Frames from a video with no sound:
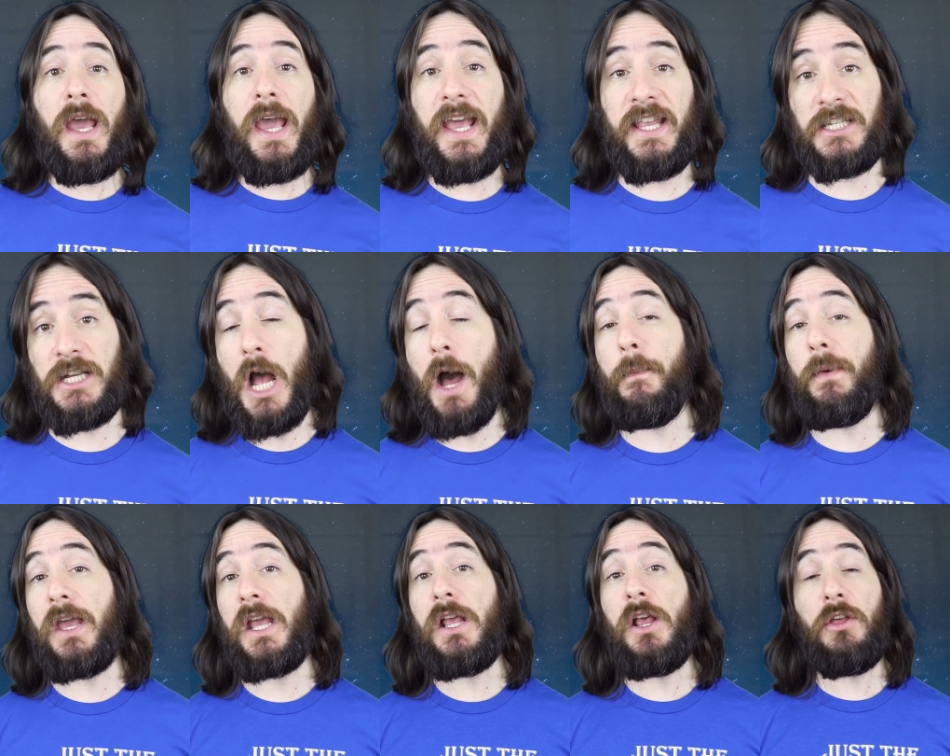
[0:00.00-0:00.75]
is
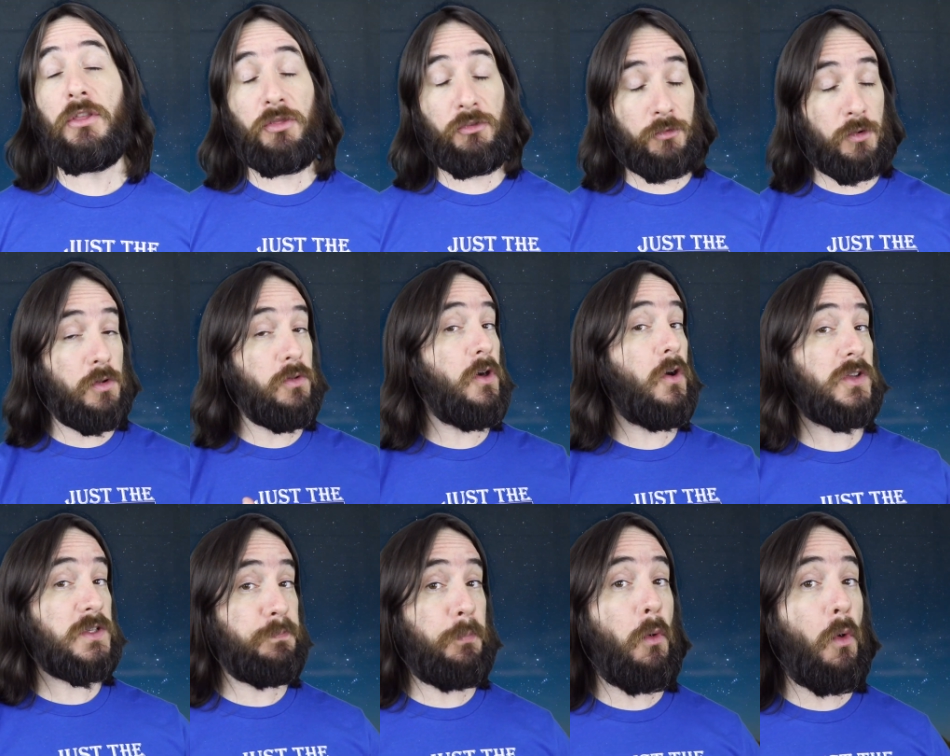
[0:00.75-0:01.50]
coming through
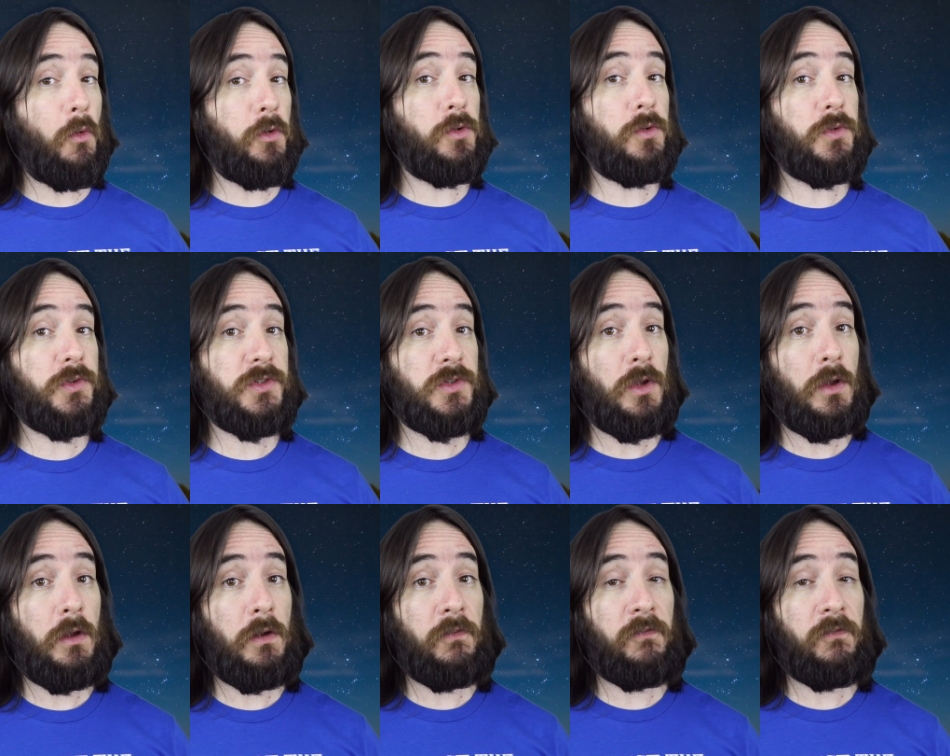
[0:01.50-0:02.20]
those portals